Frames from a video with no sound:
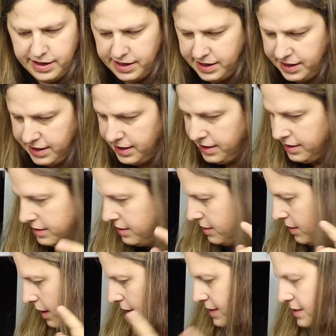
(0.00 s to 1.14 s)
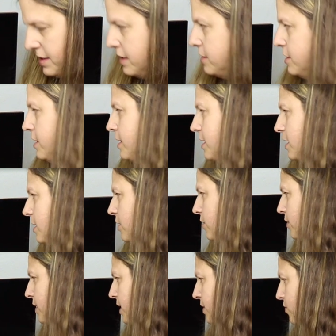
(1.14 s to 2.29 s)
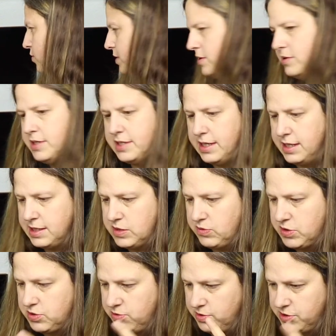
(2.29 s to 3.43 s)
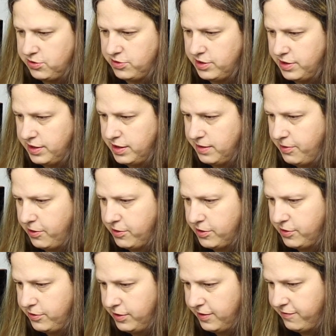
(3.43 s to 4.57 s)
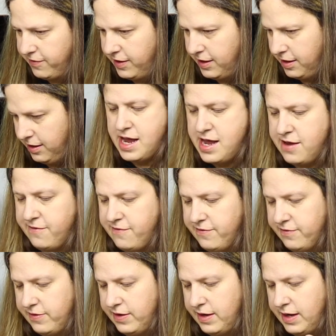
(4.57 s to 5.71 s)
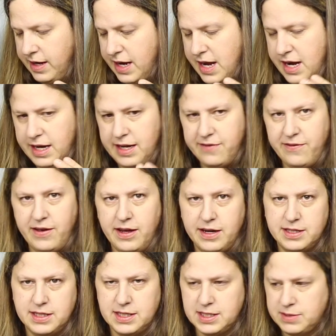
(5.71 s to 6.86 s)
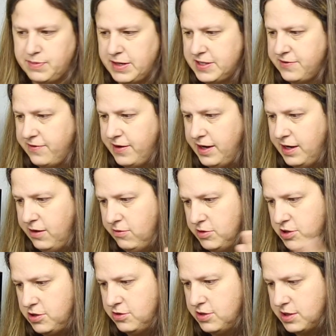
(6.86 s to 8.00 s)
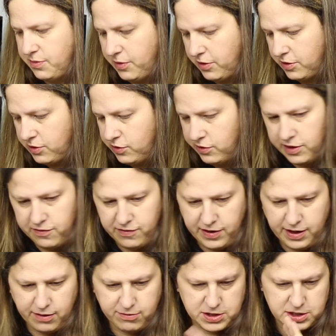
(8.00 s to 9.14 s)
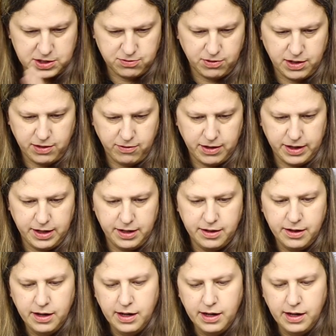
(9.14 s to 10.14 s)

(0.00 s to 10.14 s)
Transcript: And I sent the code M106, which will turn on the part cooling fan. If any fan isn't specified, it will choose the part cooling fan, which is what I wanted.